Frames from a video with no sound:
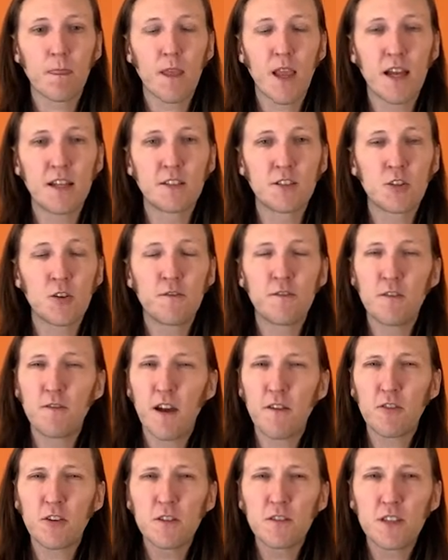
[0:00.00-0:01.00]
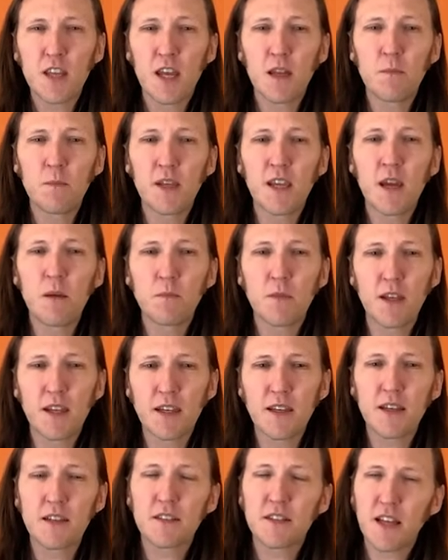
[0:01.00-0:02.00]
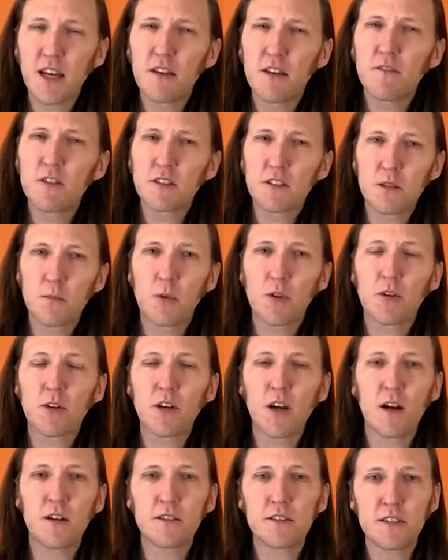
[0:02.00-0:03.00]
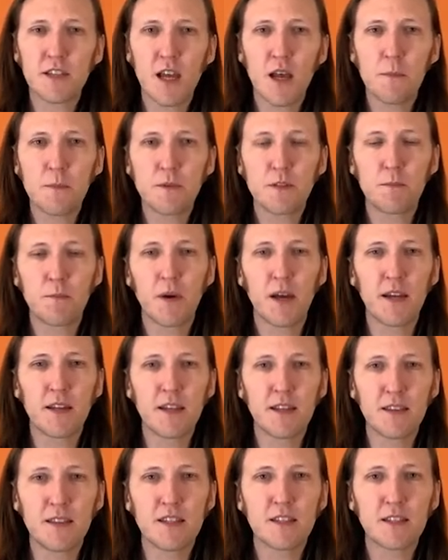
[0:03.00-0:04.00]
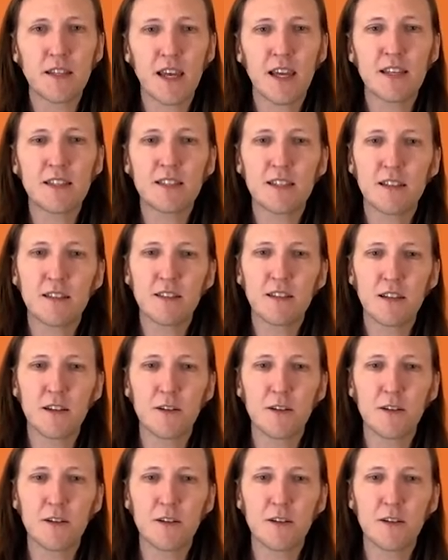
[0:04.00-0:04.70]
And so if you've ever used NPM link, it's kind of a similar concept, but in this case, it